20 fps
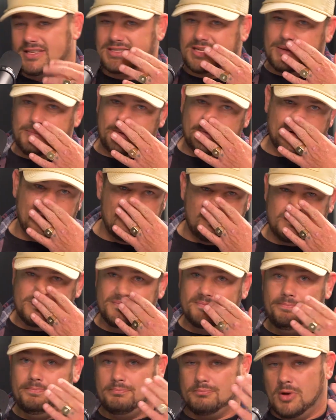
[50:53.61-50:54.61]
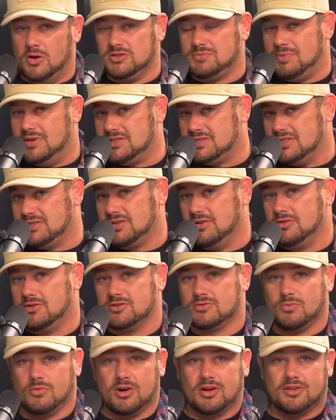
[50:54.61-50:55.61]
And let's keep it real. Most business
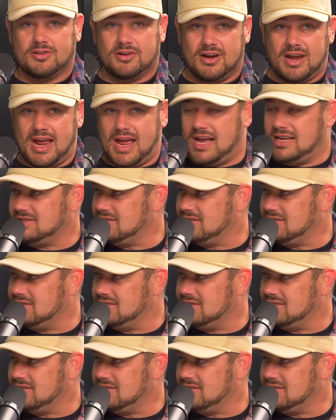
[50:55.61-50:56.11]
owners work their